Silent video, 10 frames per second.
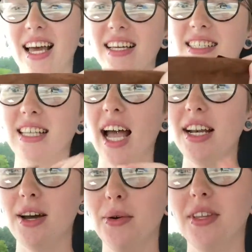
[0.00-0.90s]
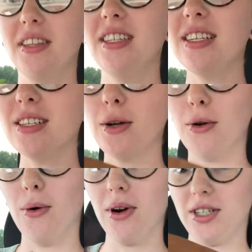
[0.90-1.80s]
Side note that this is a
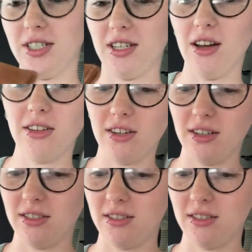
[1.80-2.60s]
gorgeous color.